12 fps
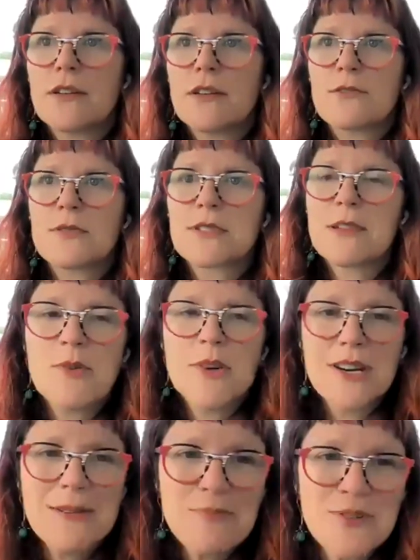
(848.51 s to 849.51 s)
There was someone
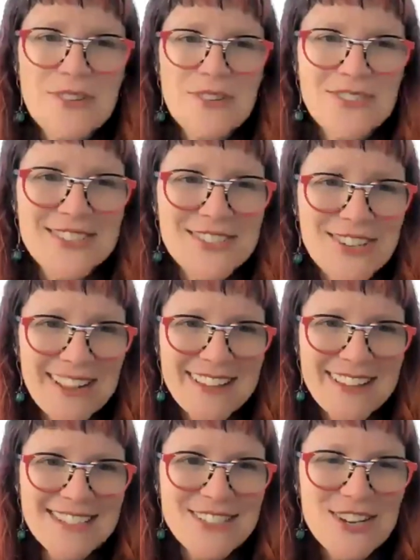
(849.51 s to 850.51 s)
in a previous
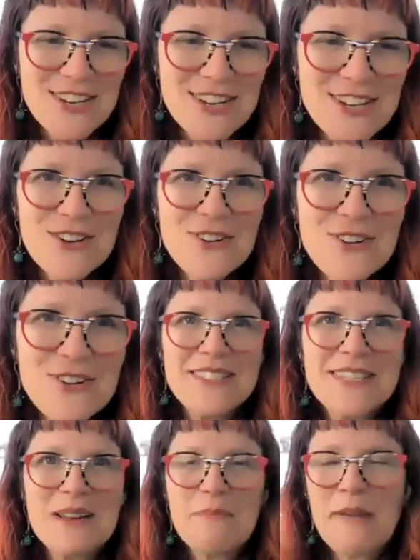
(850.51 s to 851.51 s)
challenge who was in a
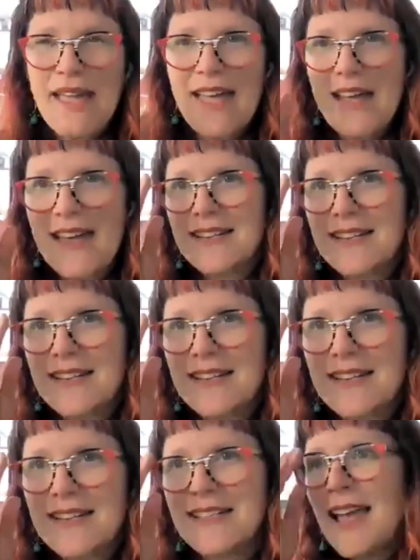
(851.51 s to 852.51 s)
band,
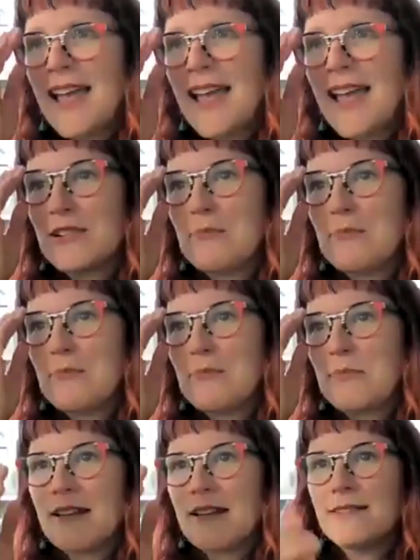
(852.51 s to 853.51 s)
and her bandmates